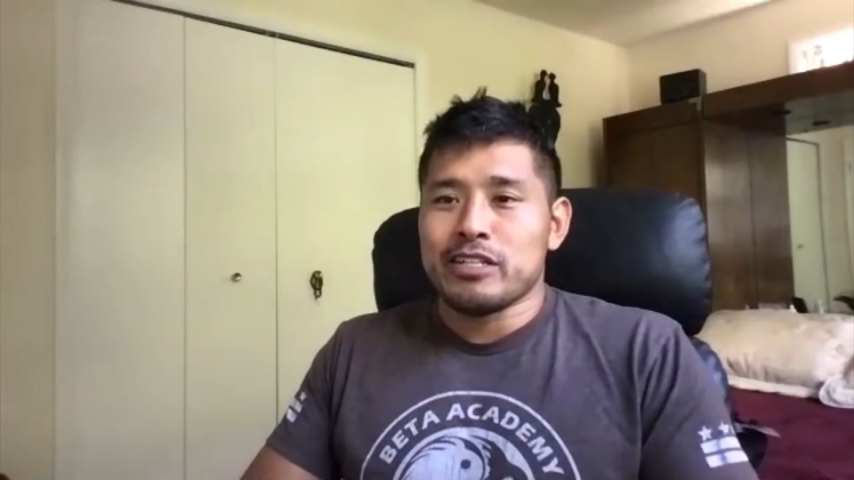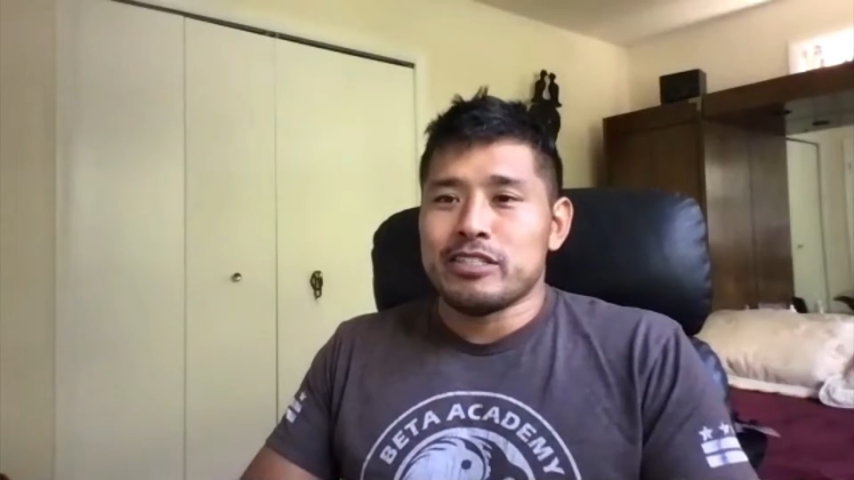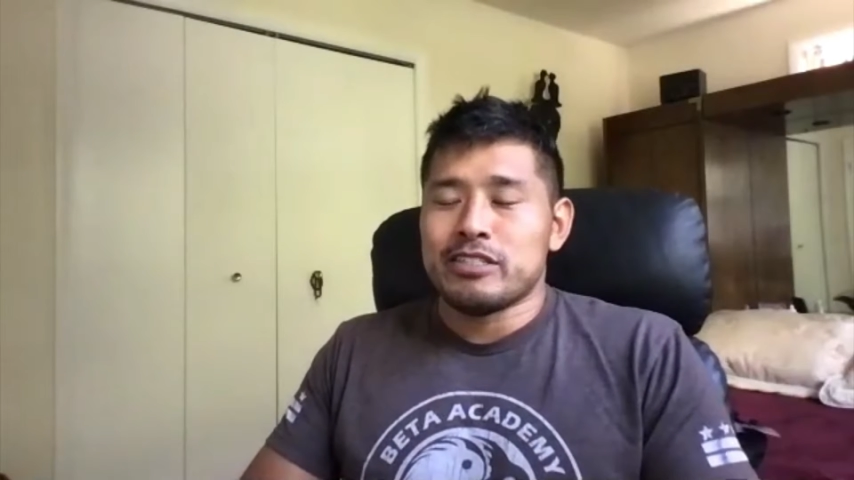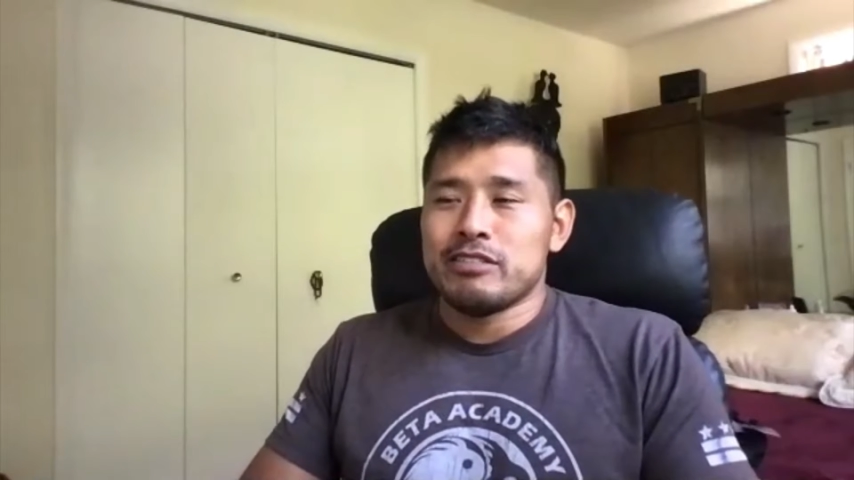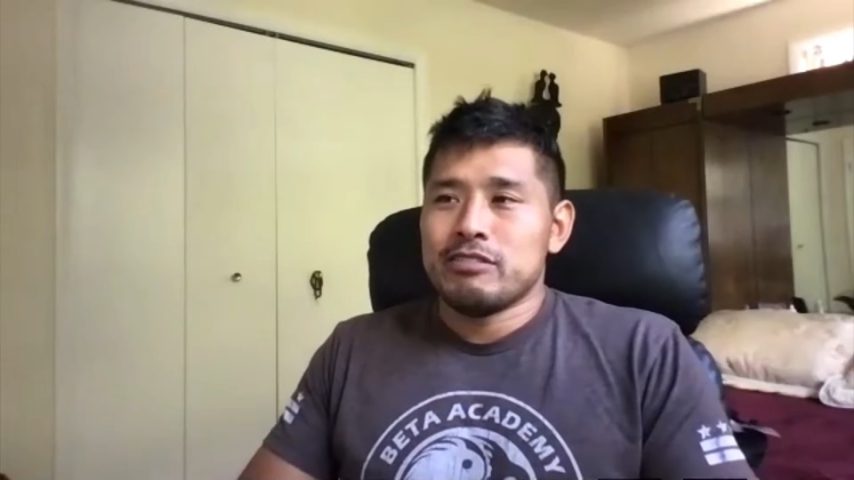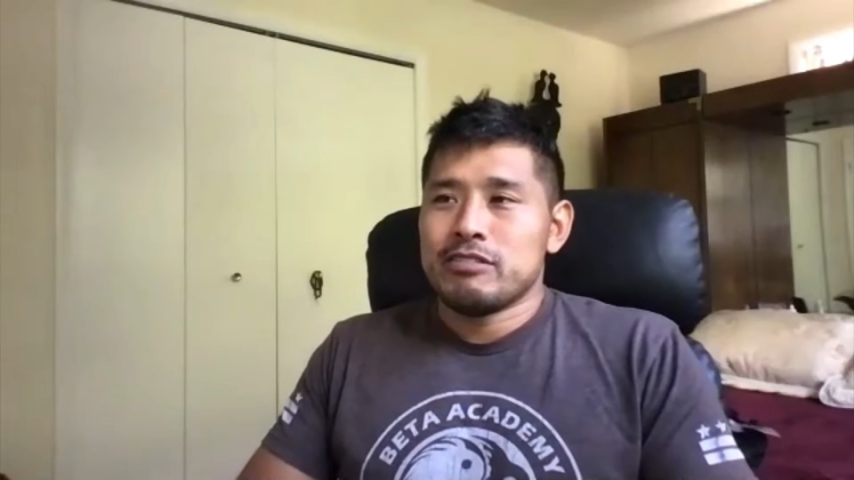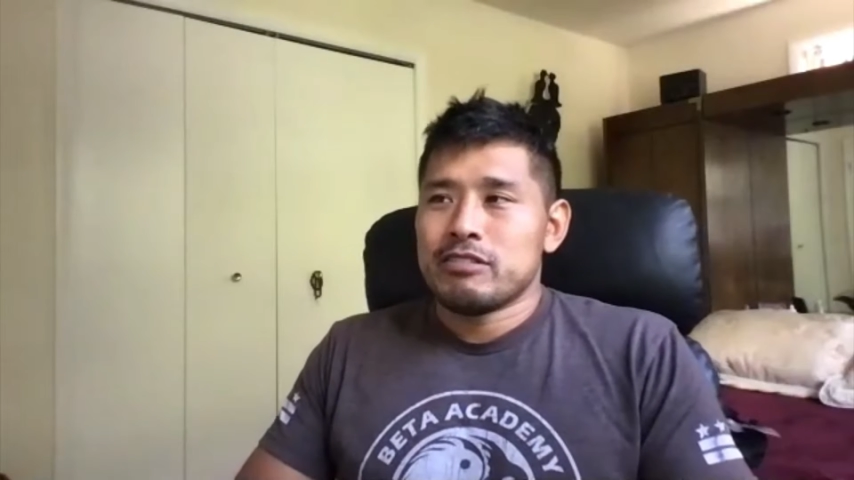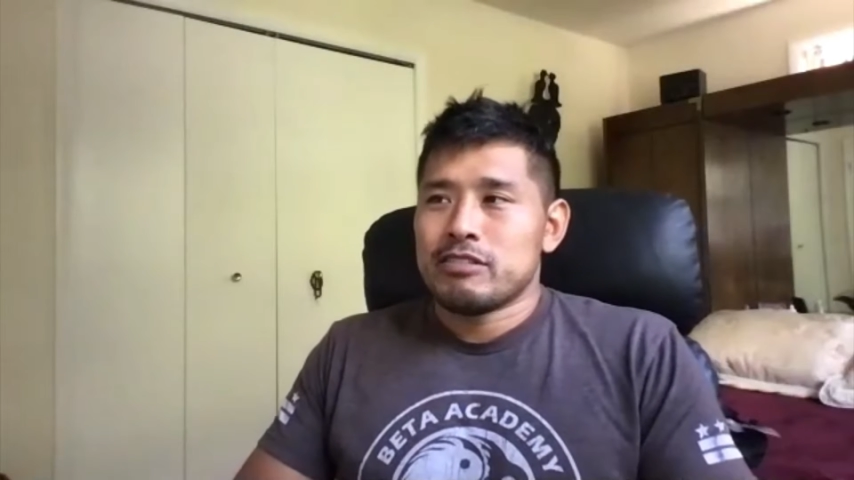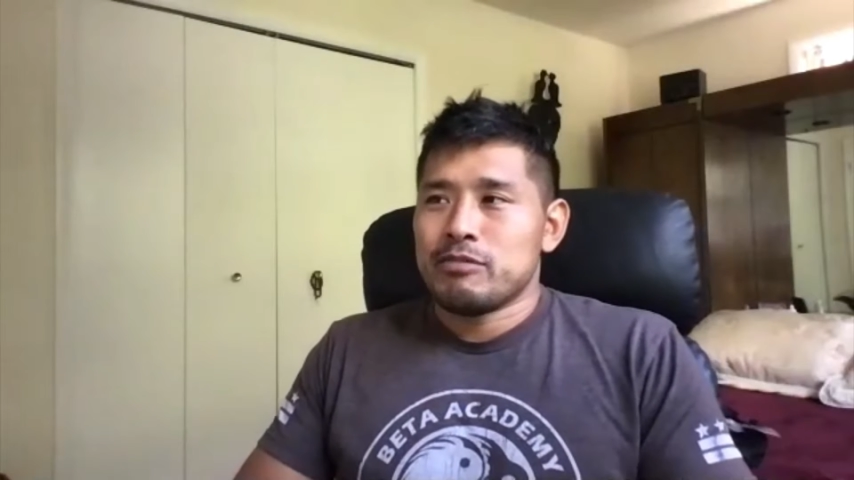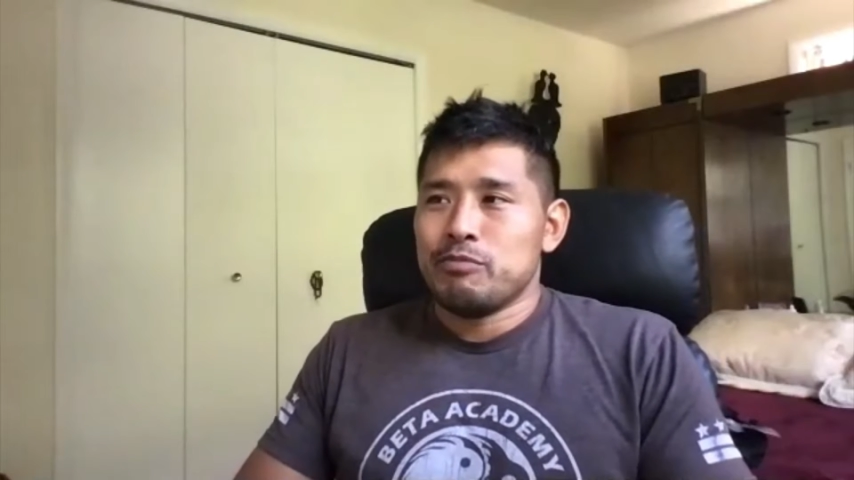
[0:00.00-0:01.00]

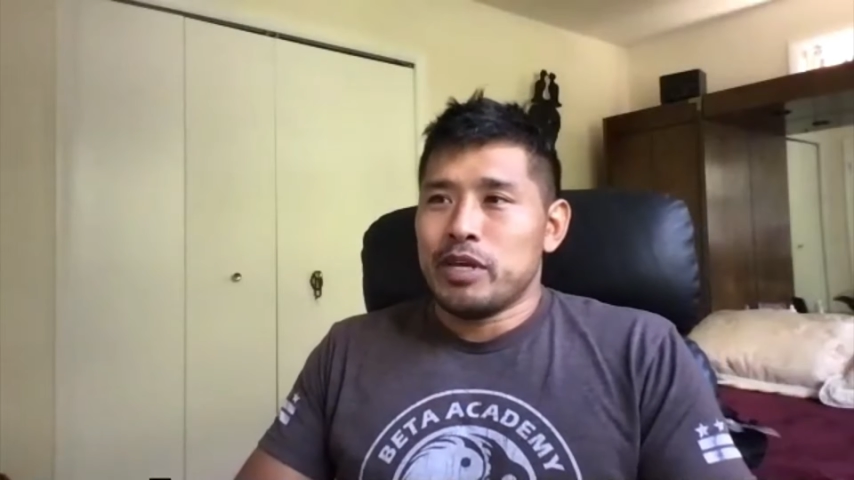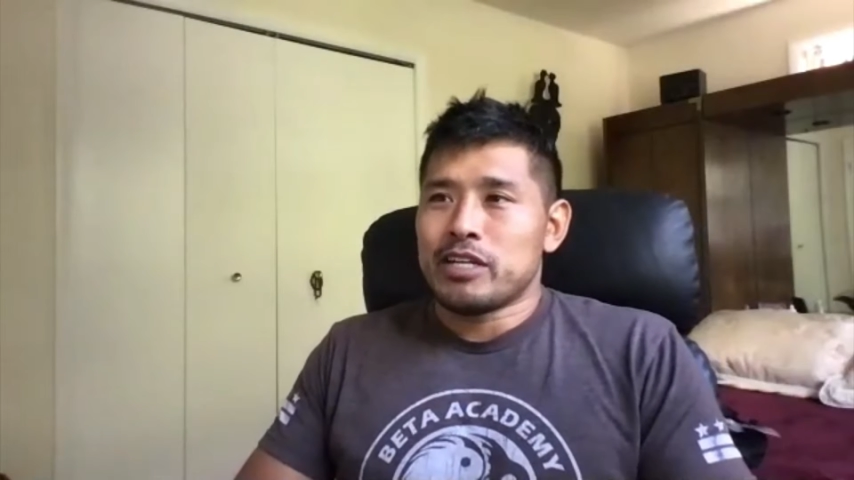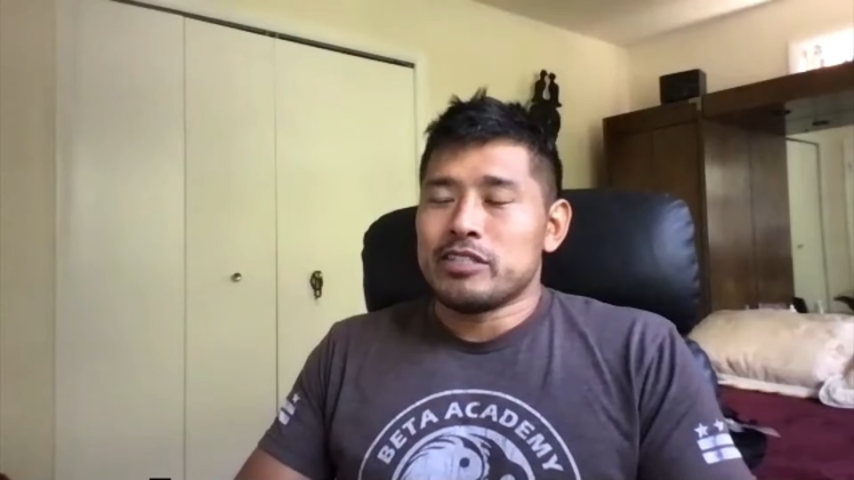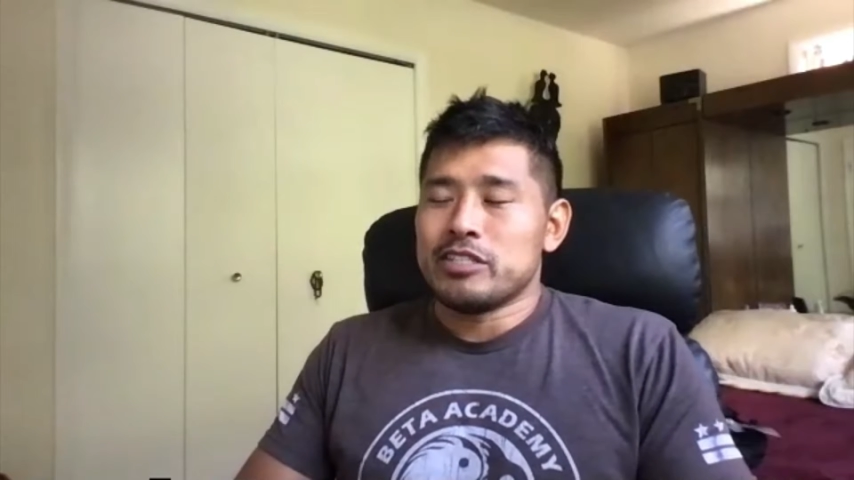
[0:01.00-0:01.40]
a